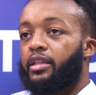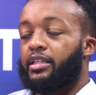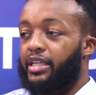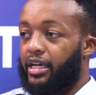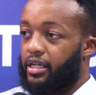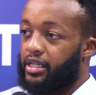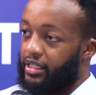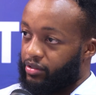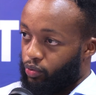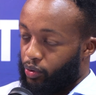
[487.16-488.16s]
The second
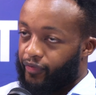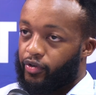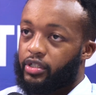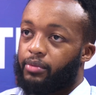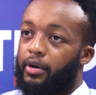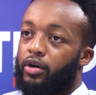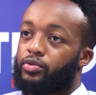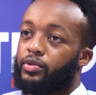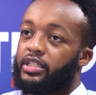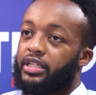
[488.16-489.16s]
is what we've talked
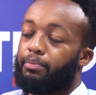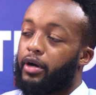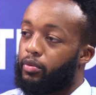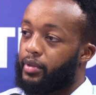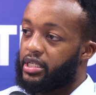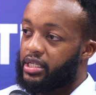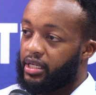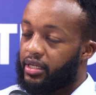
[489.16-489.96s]
about, which is empowerment.